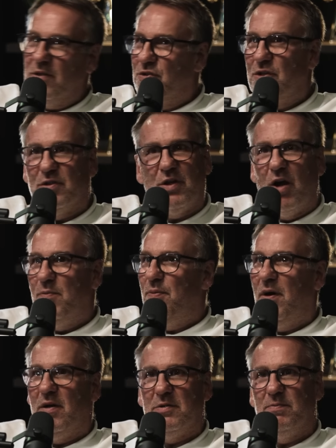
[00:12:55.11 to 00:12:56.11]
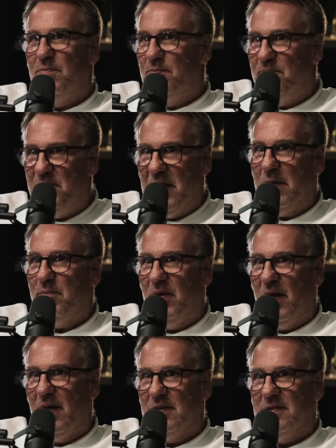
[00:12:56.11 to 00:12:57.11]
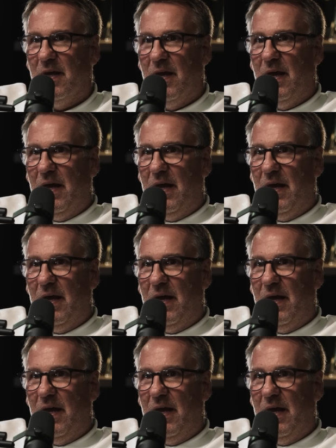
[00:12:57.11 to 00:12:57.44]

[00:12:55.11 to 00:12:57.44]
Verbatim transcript: could just go past big players.